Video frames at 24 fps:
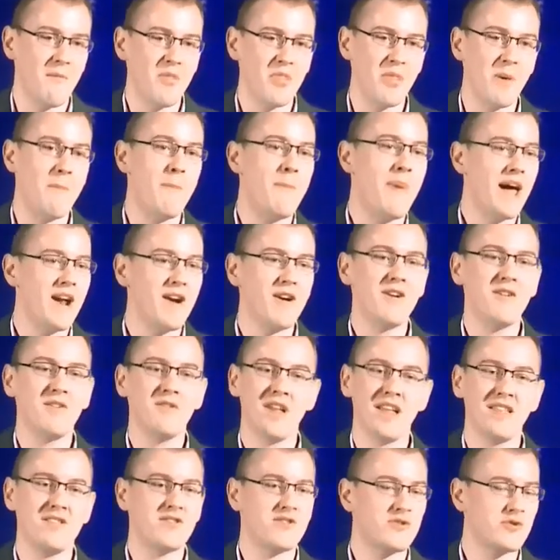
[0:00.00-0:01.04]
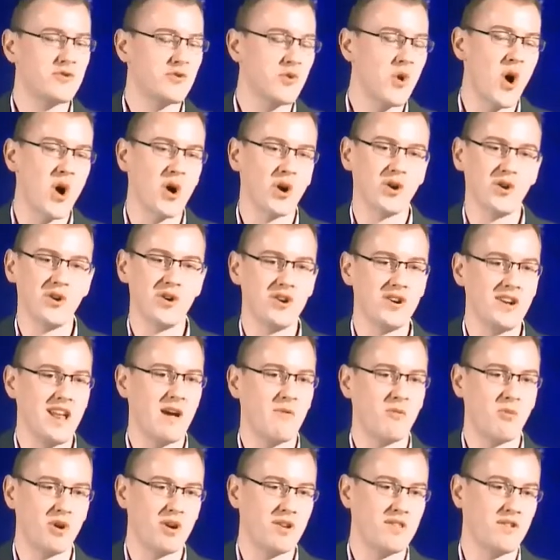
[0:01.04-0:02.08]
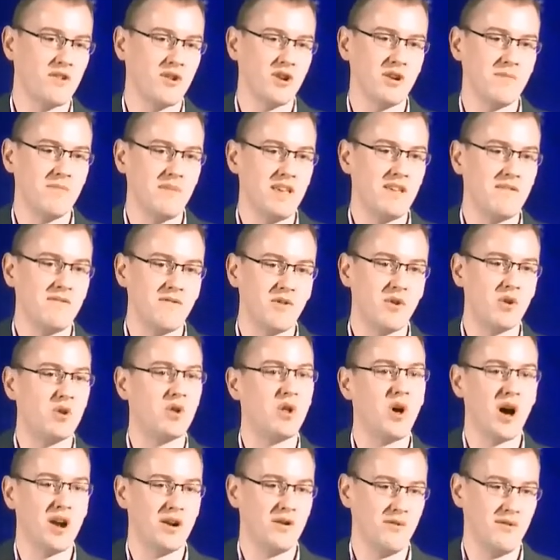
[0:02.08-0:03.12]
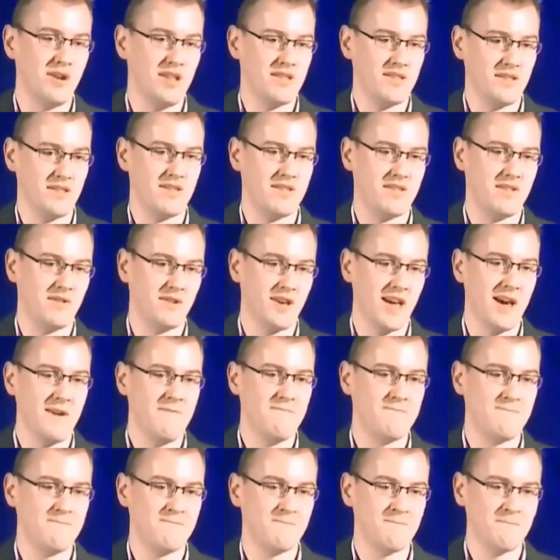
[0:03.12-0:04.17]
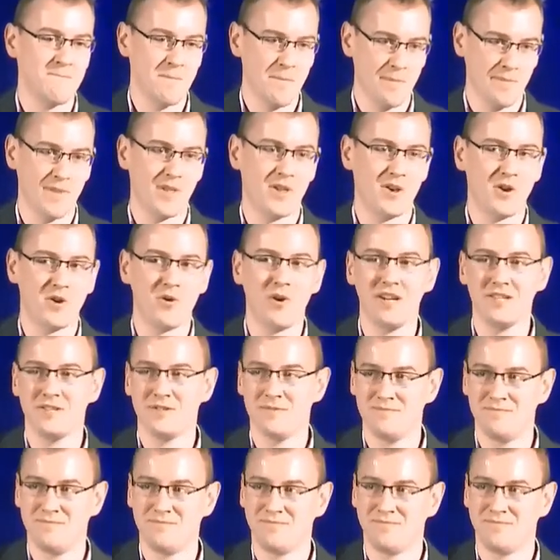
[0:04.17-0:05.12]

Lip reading: the better and stronger your networks are going to be for a lot of reasons, okay? Good question.